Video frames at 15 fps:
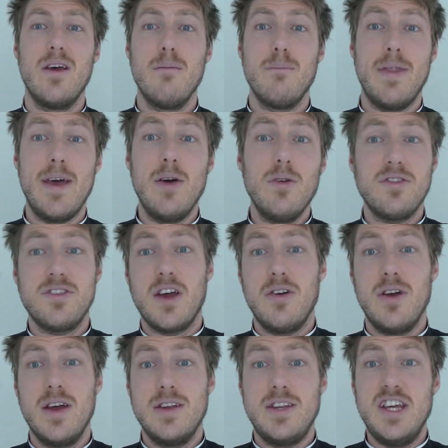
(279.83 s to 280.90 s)
But they
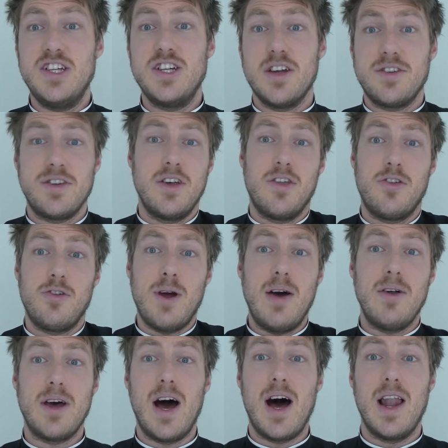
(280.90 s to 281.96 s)
also teach us
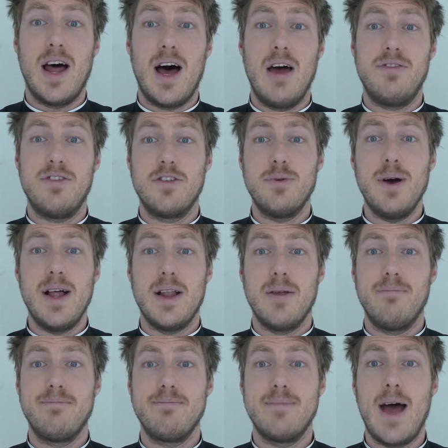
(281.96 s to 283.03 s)
throughout our lives as well.